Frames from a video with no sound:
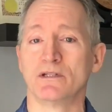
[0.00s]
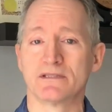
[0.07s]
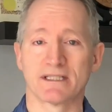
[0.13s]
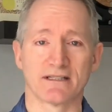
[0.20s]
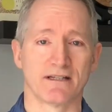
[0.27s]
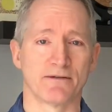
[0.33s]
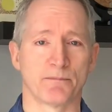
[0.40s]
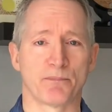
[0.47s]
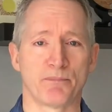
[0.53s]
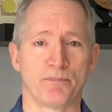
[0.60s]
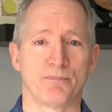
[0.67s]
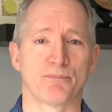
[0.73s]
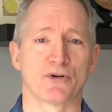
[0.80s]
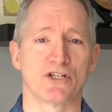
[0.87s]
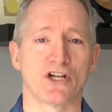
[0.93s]
It's a
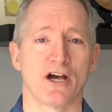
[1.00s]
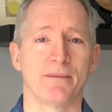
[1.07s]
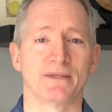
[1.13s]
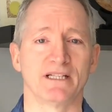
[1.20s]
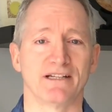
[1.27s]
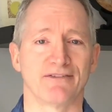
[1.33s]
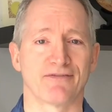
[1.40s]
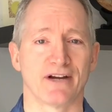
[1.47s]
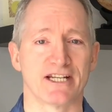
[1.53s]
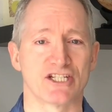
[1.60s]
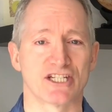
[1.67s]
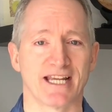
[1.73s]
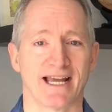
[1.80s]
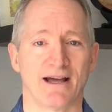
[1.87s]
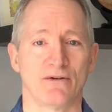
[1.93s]
predominantly French
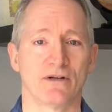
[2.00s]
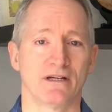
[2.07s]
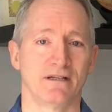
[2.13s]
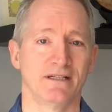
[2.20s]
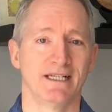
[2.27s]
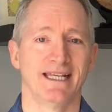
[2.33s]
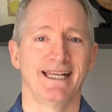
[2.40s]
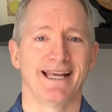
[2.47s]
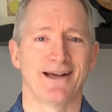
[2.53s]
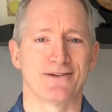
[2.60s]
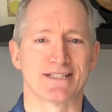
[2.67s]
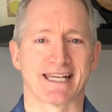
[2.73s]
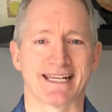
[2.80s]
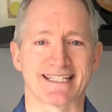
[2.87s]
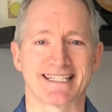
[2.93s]
town, and I was,
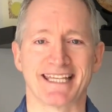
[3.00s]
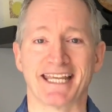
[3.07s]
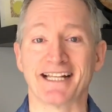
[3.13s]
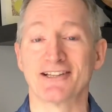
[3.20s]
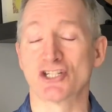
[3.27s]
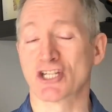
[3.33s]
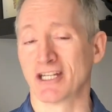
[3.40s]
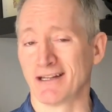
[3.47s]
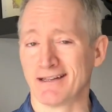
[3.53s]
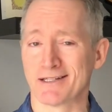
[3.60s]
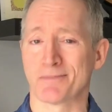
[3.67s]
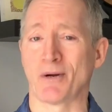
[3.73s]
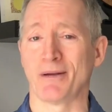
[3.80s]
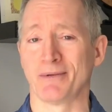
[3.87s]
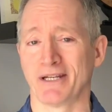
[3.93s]
I guess, the English kid. And there's
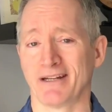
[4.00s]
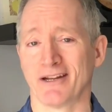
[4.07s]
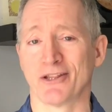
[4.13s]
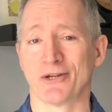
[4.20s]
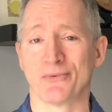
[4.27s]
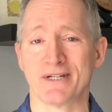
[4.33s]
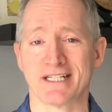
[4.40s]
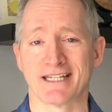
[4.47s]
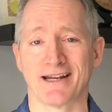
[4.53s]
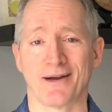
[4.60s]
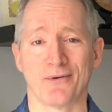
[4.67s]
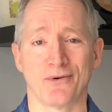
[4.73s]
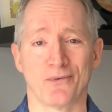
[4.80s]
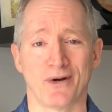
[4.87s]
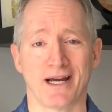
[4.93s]
probably another reason
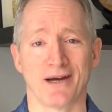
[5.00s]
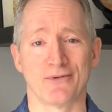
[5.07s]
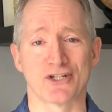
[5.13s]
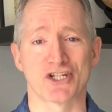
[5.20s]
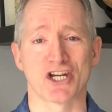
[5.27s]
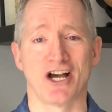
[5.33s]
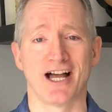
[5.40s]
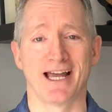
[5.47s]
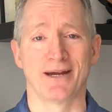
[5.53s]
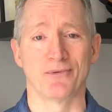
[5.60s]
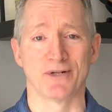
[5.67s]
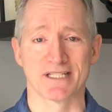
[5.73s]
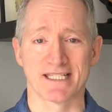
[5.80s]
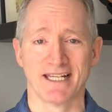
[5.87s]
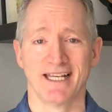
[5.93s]
why I was shy
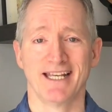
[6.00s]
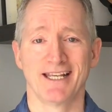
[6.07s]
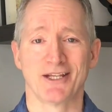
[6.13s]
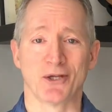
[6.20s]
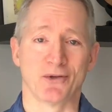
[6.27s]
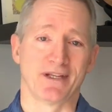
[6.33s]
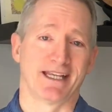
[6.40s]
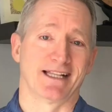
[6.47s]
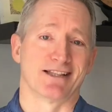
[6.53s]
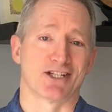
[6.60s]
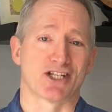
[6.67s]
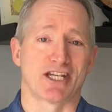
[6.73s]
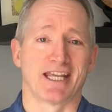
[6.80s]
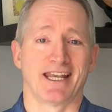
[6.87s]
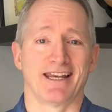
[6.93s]
was, the English
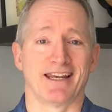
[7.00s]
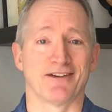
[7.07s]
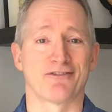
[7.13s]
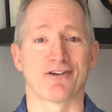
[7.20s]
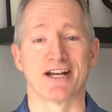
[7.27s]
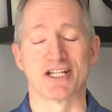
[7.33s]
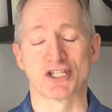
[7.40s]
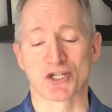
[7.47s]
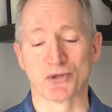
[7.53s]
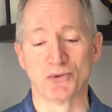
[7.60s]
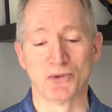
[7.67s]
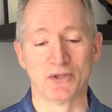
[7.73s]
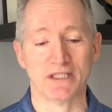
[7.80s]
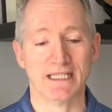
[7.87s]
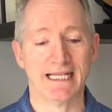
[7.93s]
kid in a French
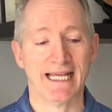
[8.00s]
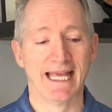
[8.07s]
school.